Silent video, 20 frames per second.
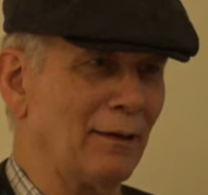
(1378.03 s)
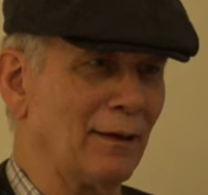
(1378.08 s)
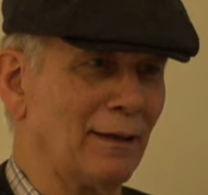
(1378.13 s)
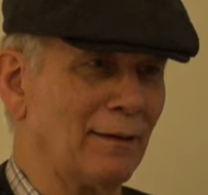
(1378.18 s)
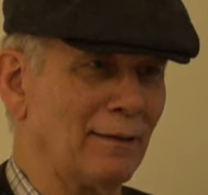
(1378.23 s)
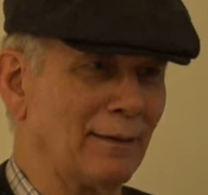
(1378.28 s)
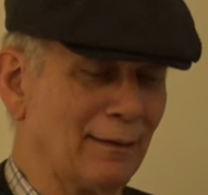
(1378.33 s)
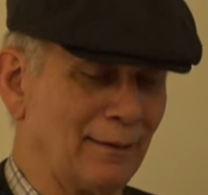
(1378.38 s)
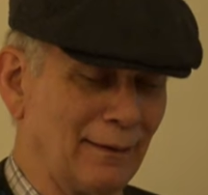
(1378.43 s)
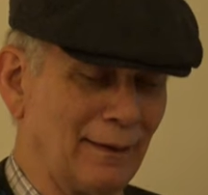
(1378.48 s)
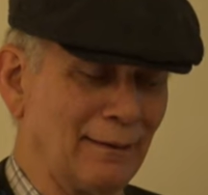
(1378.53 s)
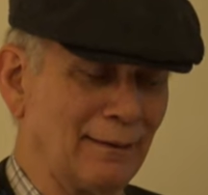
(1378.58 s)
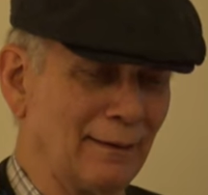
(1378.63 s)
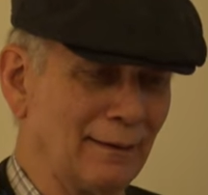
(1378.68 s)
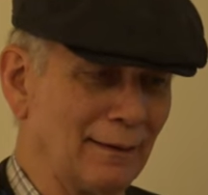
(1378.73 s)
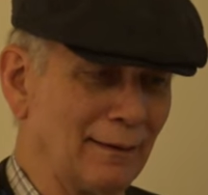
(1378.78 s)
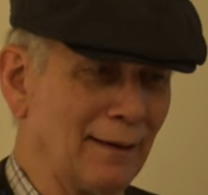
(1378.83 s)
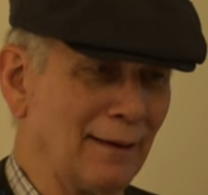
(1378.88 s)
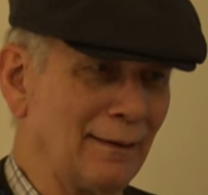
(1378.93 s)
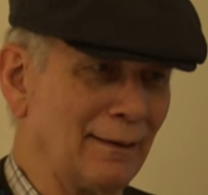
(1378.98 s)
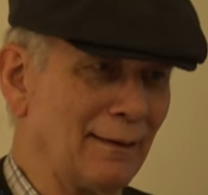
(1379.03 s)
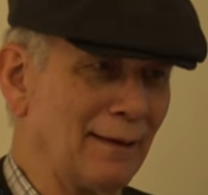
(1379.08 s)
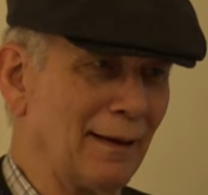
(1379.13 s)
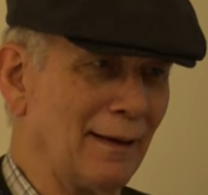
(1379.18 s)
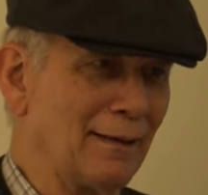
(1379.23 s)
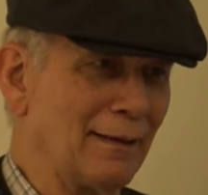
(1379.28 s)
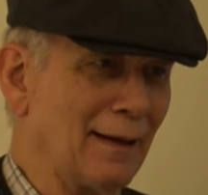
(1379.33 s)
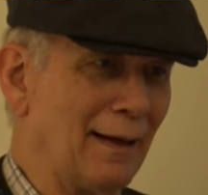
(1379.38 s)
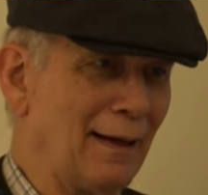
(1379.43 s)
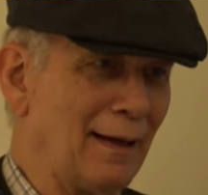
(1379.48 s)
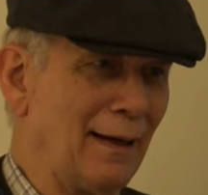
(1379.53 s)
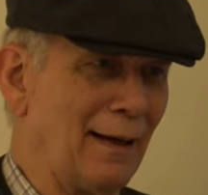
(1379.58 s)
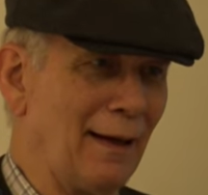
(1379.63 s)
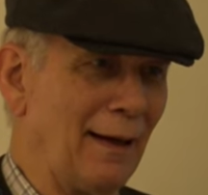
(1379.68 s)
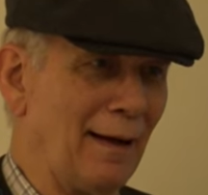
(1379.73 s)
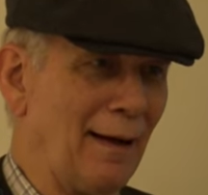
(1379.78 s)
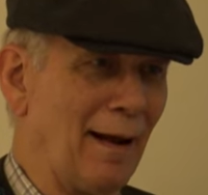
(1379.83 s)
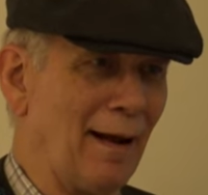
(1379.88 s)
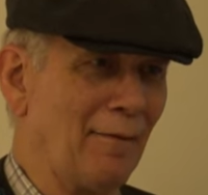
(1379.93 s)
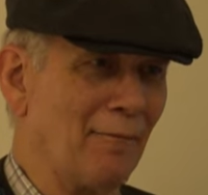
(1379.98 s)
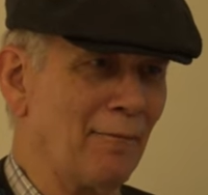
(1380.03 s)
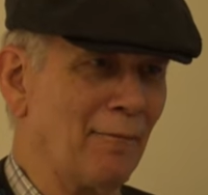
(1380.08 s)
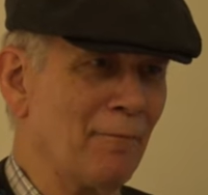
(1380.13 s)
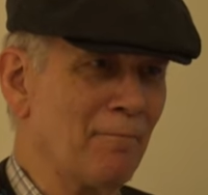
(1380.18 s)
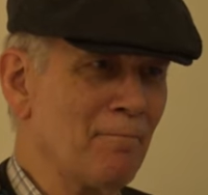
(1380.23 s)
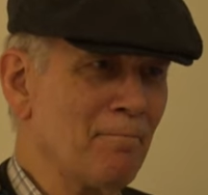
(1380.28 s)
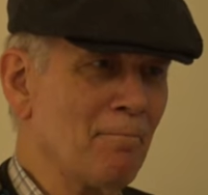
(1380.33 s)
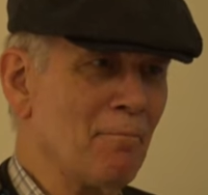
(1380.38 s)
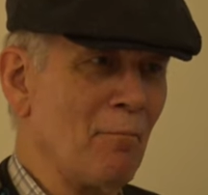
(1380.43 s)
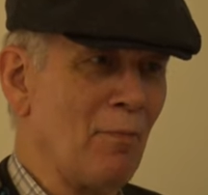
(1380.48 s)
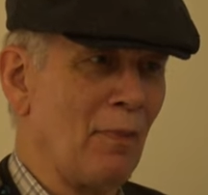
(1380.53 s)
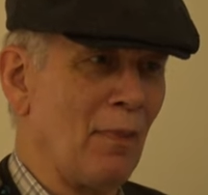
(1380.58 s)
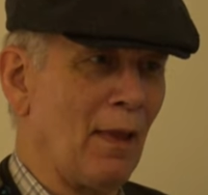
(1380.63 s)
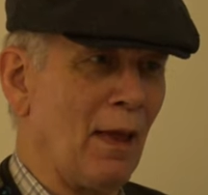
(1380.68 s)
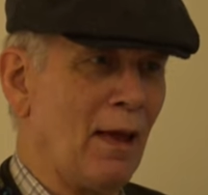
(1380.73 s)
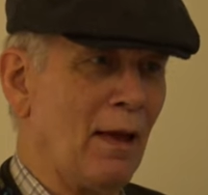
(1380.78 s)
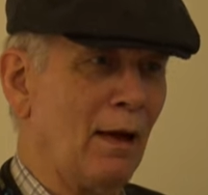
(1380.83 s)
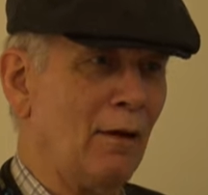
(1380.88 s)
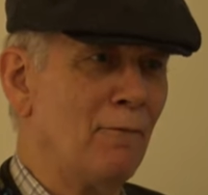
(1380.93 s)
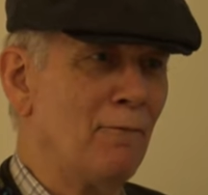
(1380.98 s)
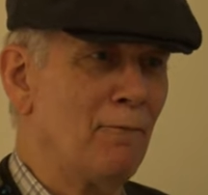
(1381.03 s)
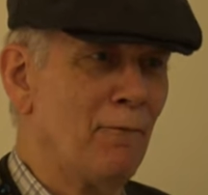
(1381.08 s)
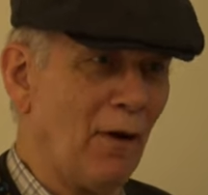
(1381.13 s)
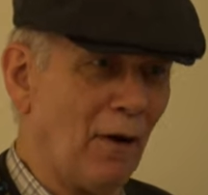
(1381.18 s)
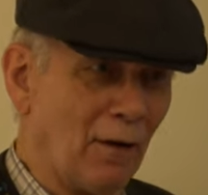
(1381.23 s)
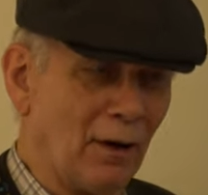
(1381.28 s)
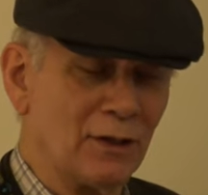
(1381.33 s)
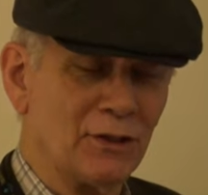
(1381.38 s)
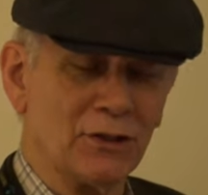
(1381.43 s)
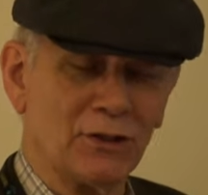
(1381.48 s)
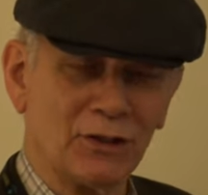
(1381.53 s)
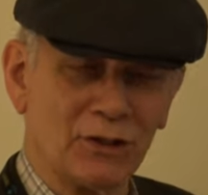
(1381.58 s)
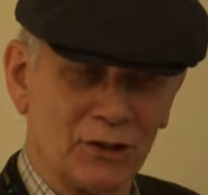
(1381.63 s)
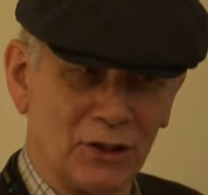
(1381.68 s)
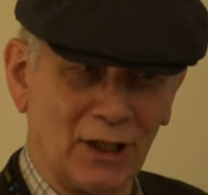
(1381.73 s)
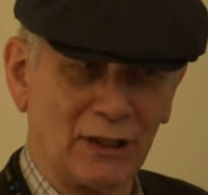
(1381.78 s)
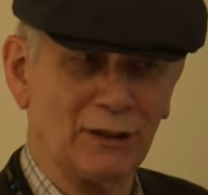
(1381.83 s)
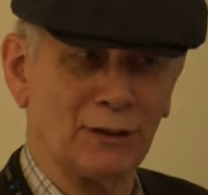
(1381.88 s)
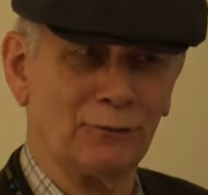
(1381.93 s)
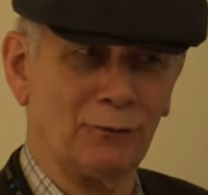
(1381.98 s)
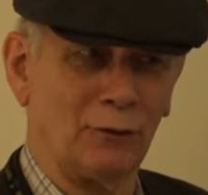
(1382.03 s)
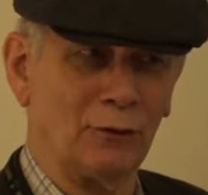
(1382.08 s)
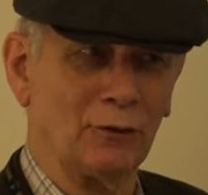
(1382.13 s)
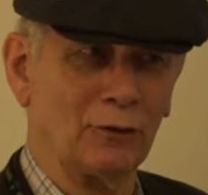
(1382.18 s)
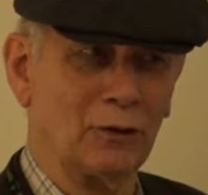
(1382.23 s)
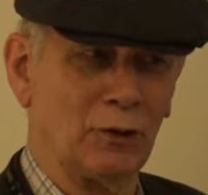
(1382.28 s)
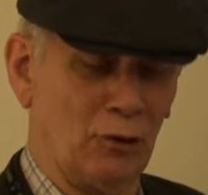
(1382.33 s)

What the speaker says: that they have very successful